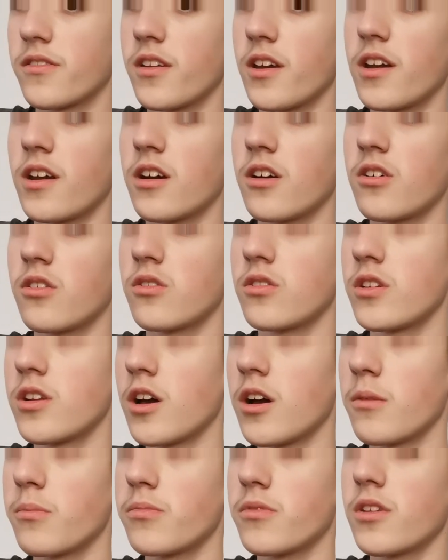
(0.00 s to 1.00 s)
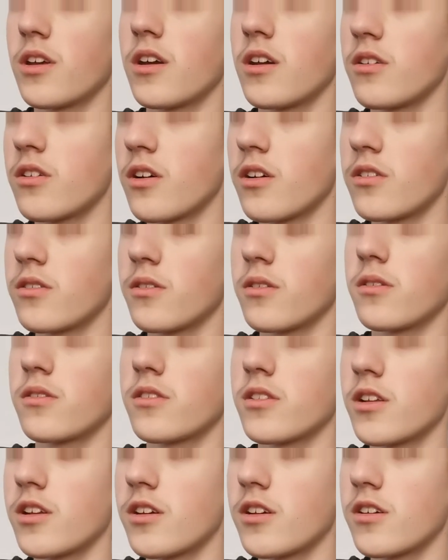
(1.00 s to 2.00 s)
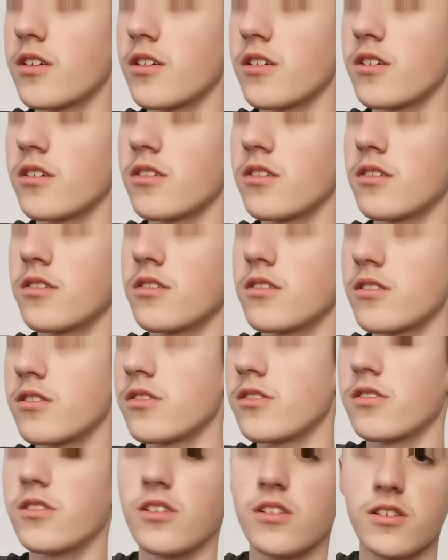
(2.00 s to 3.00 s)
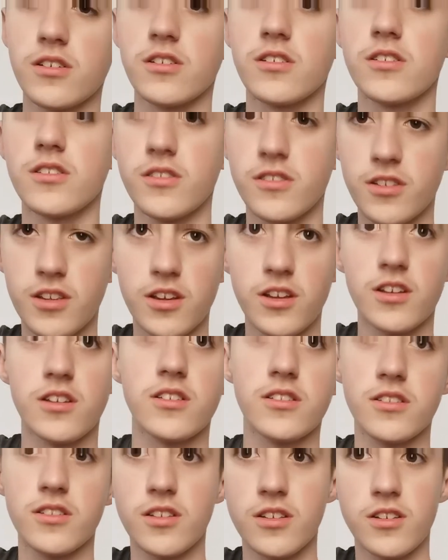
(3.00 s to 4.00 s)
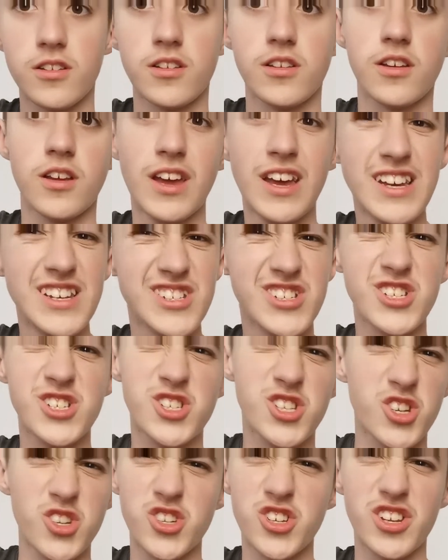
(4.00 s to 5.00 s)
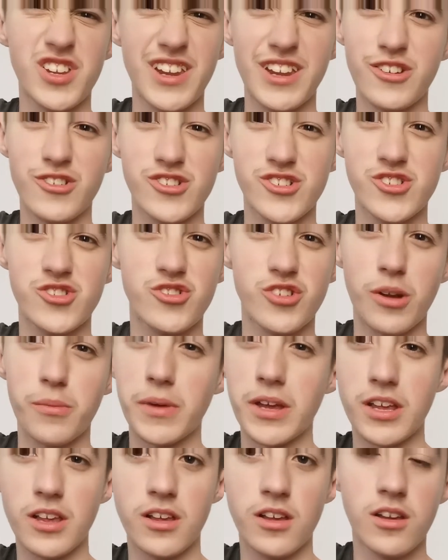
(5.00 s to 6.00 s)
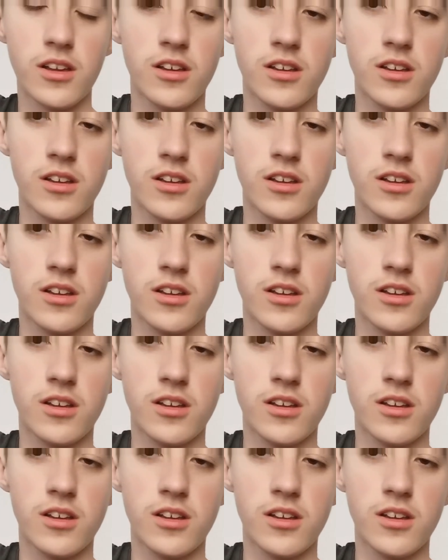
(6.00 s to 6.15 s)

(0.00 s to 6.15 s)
Down, up, down, down, down, down, It's just a generic strumming.